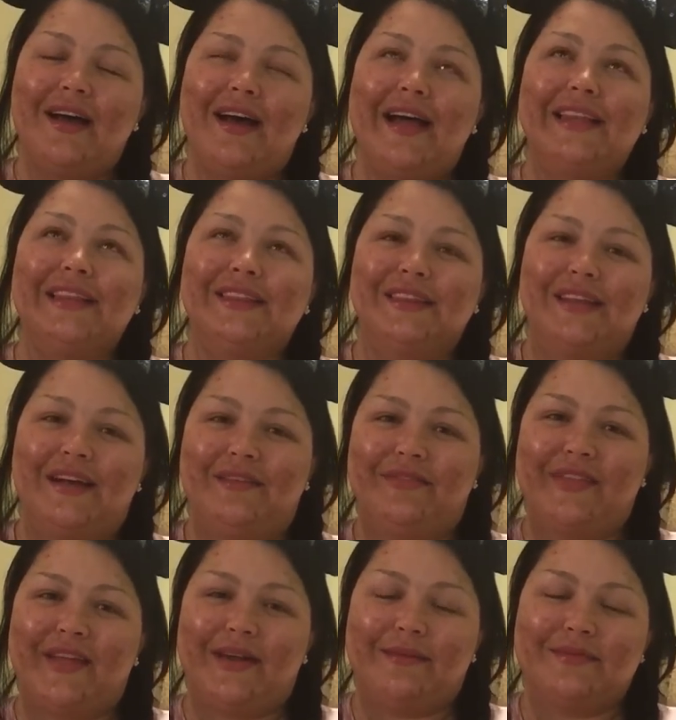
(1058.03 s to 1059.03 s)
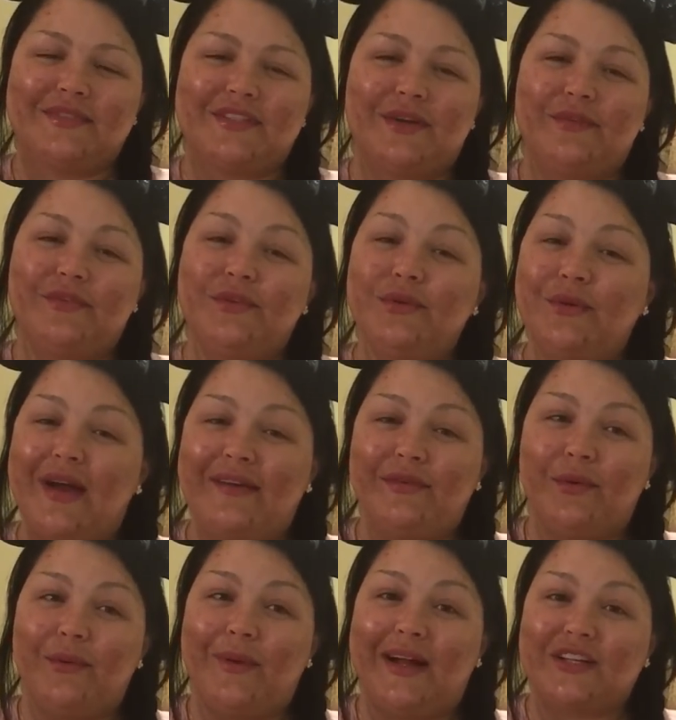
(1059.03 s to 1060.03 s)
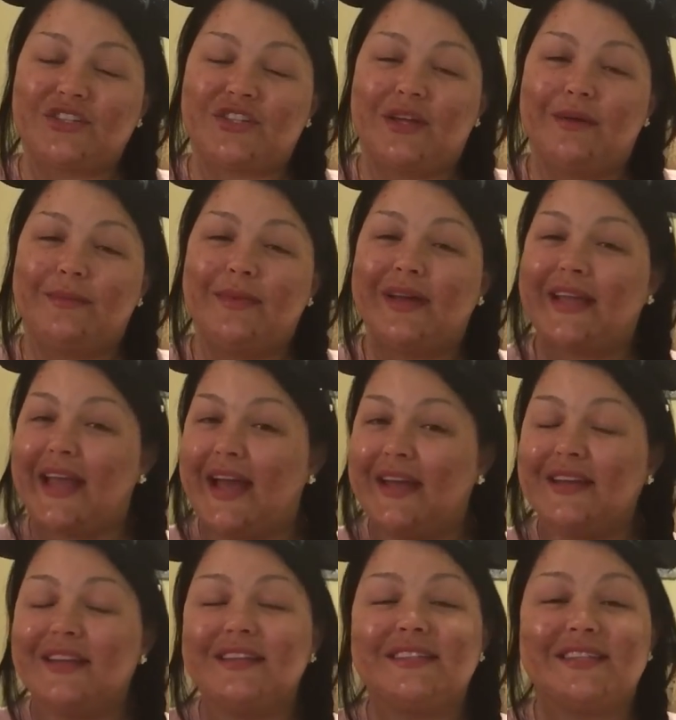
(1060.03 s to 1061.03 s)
I love them. So if you haven't watched them, again,